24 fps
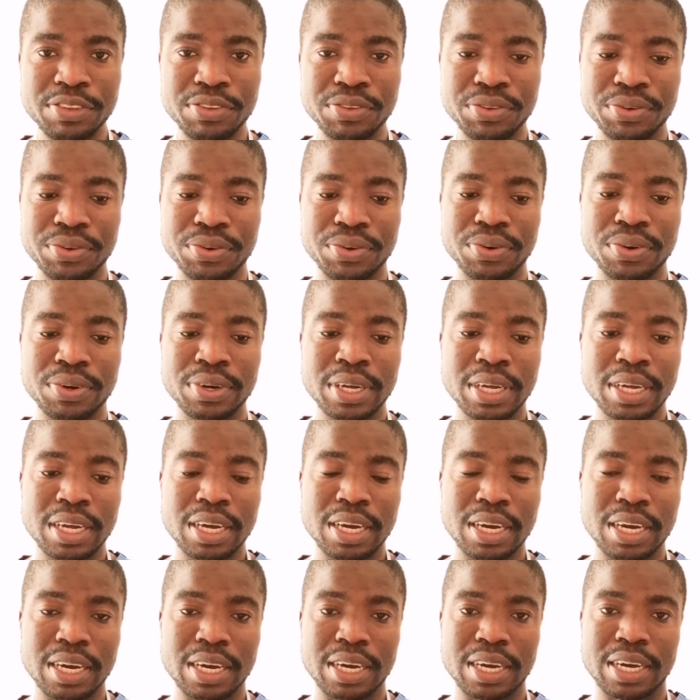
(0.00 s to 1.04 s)
you
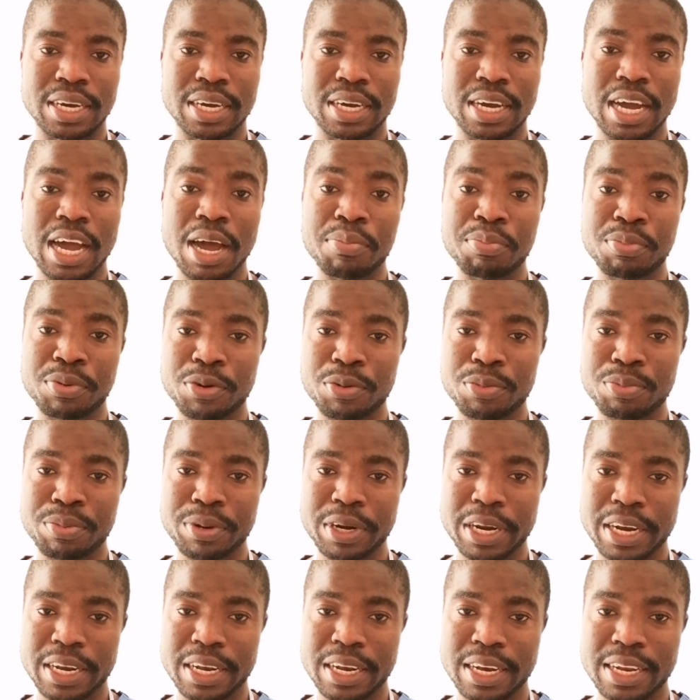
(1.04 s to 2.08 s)

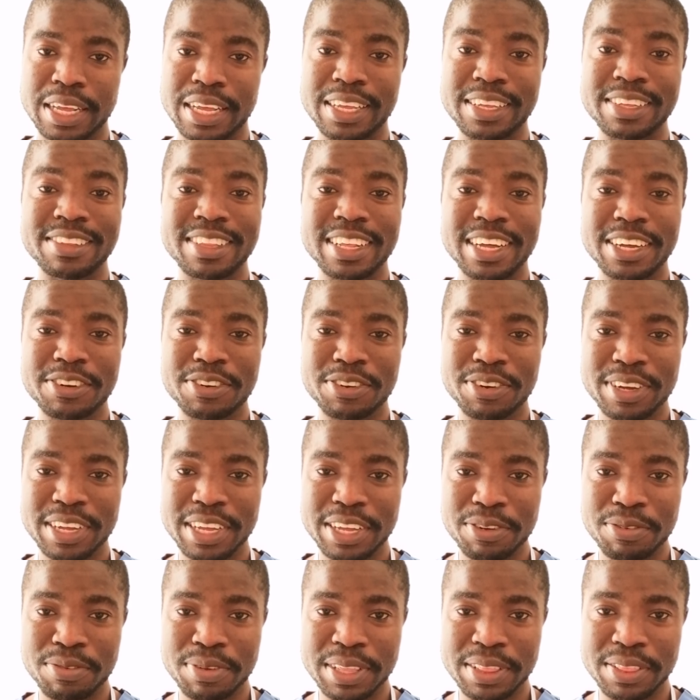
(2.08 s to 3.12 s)
appropriately. Is that
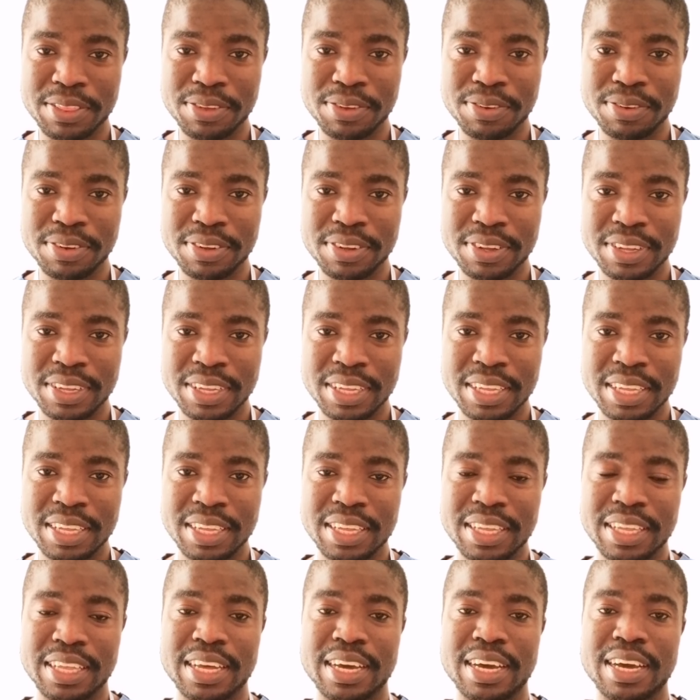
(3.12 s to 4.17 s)
okay with you?
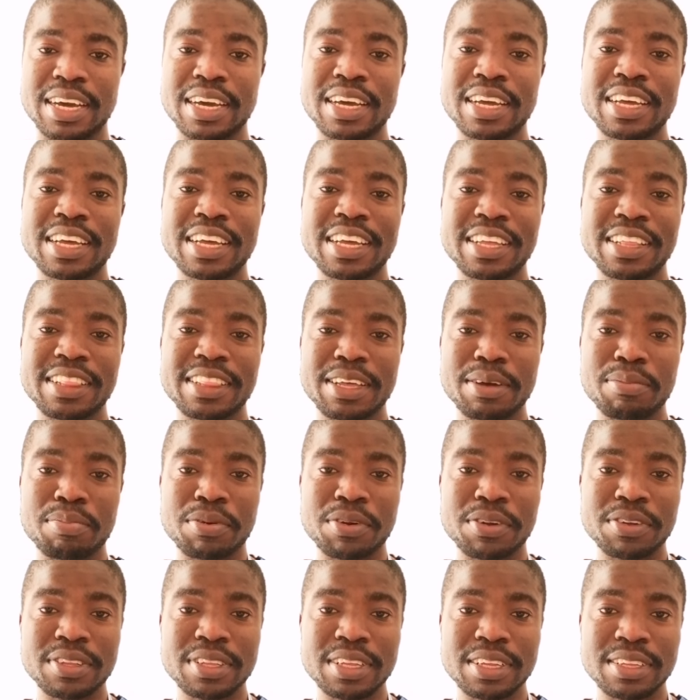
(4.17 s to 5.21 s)
Yeah. In the
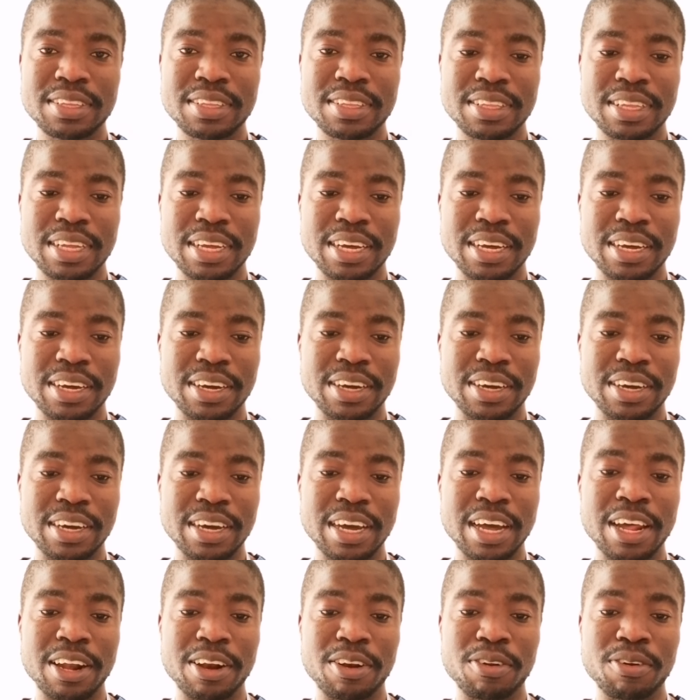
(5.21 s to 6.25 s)
process,
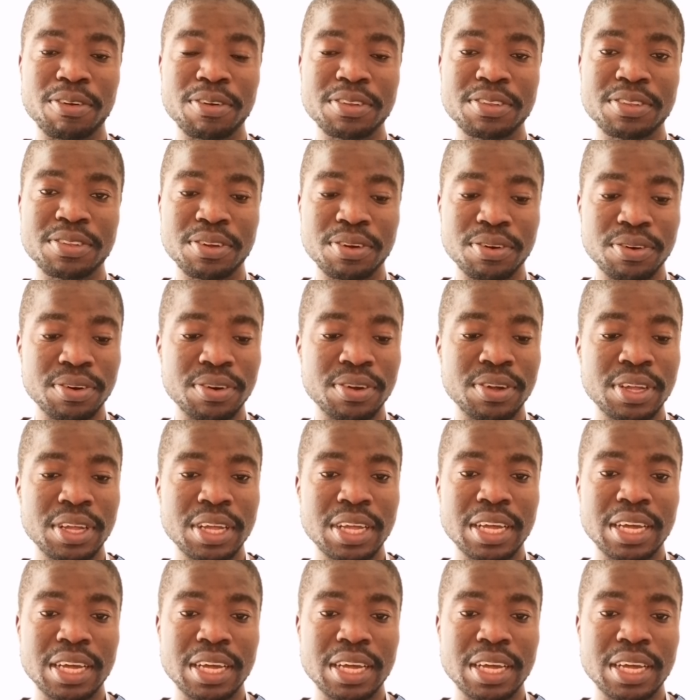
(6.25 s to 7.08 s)
I'll also